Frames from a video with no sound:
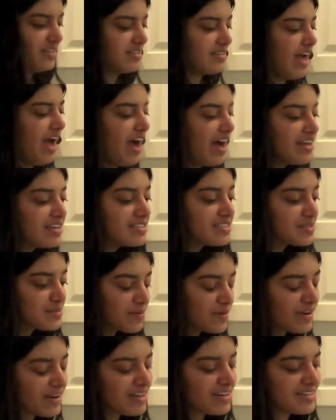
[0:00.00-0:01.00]

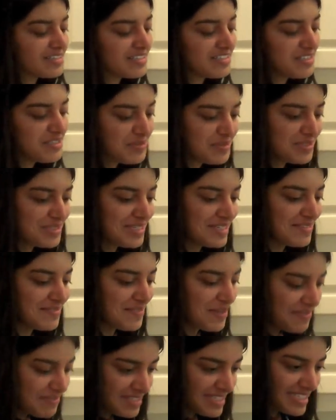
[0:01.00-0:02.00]
Chi-squared is equal to
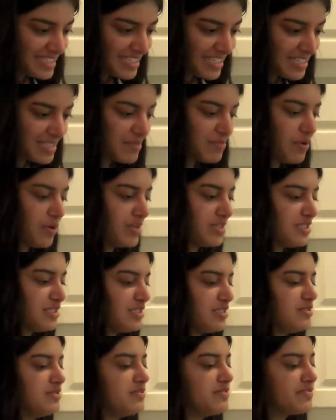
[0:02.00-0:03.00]

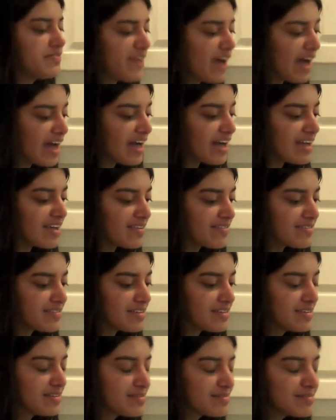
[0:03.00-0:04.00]
56.25.
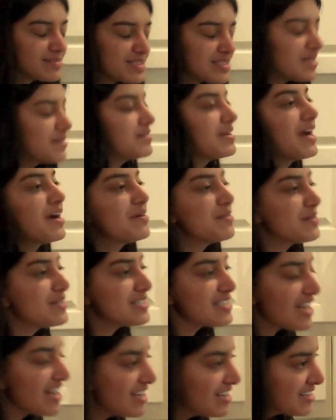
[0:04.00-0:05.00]
So now we're
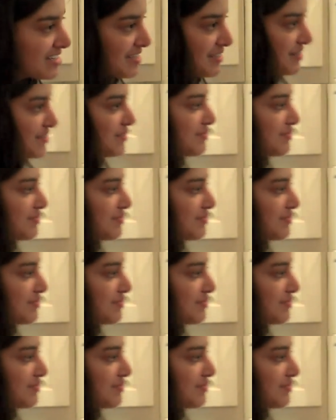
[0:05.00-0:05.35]
done?